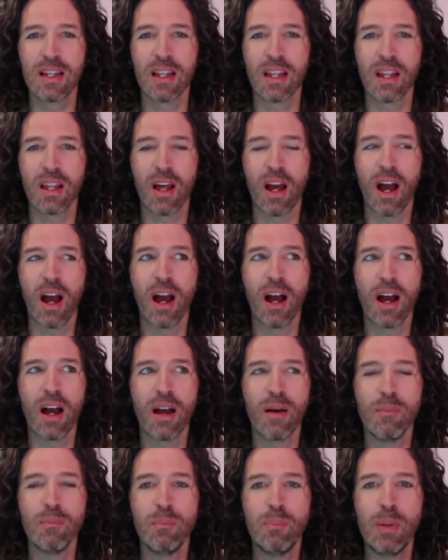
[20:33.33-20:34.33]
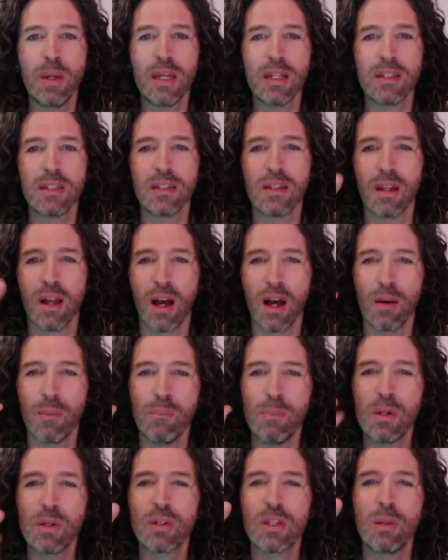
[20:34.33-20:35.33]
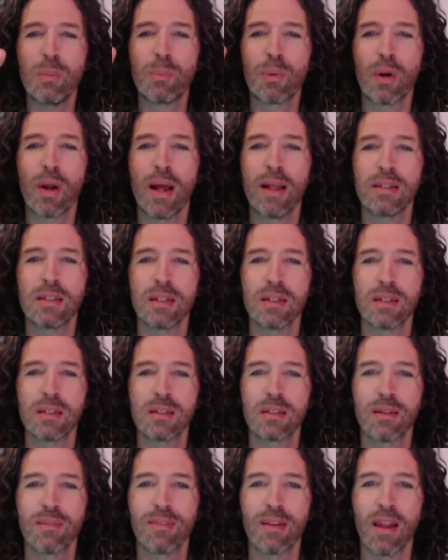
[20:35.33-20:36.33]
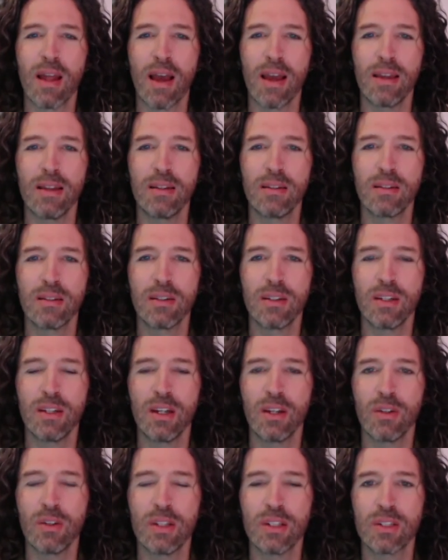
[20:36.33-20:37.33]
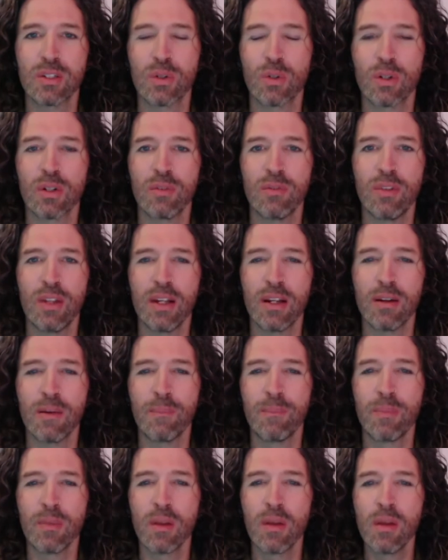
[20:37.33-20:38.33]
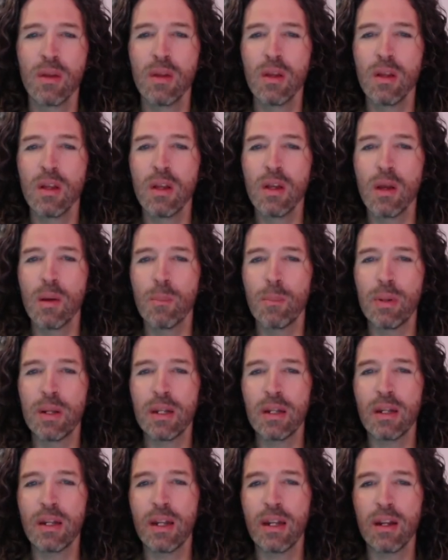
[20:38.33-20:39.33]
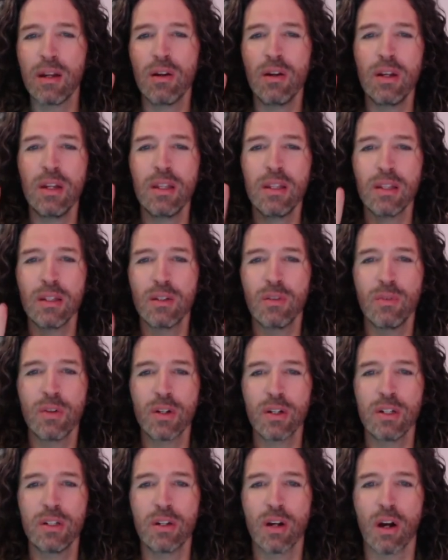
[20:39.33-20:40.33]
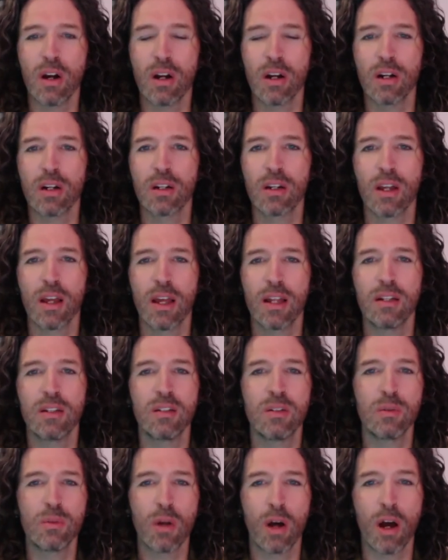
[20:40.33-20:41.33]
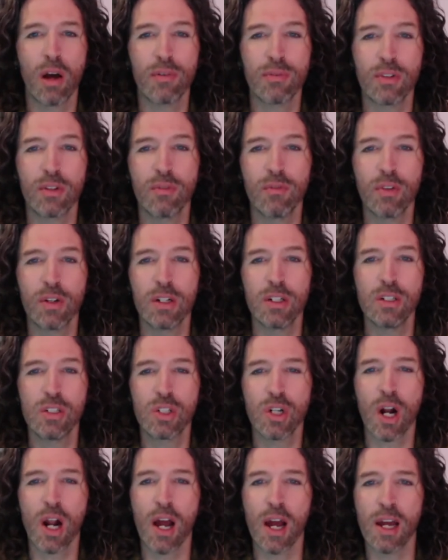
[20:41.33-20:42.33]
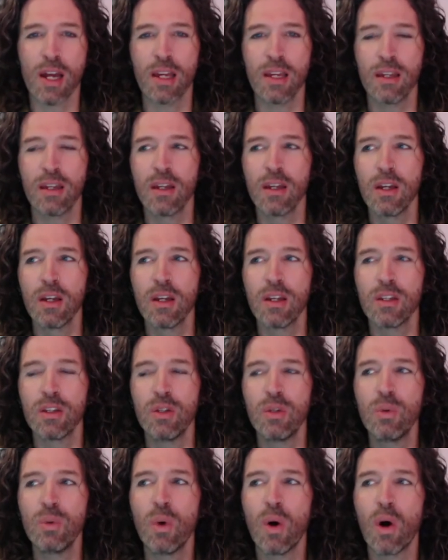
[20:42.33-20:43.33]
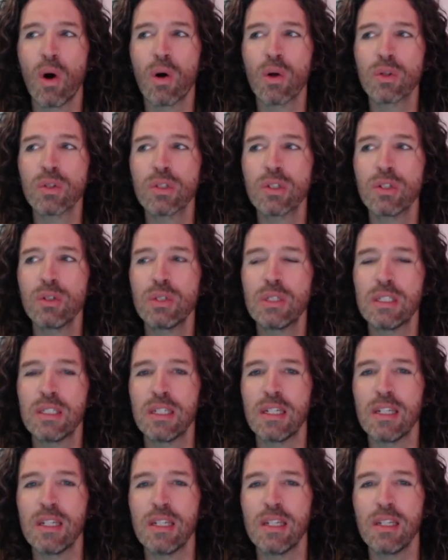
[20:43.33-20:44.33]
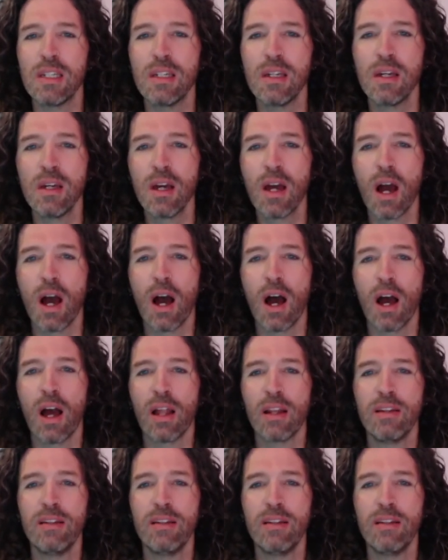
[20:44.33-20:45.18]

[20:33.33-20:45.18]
uh, bit uh, milky presence of light you know that's sort of there but in an area that's very dark and often very dry you will also see a,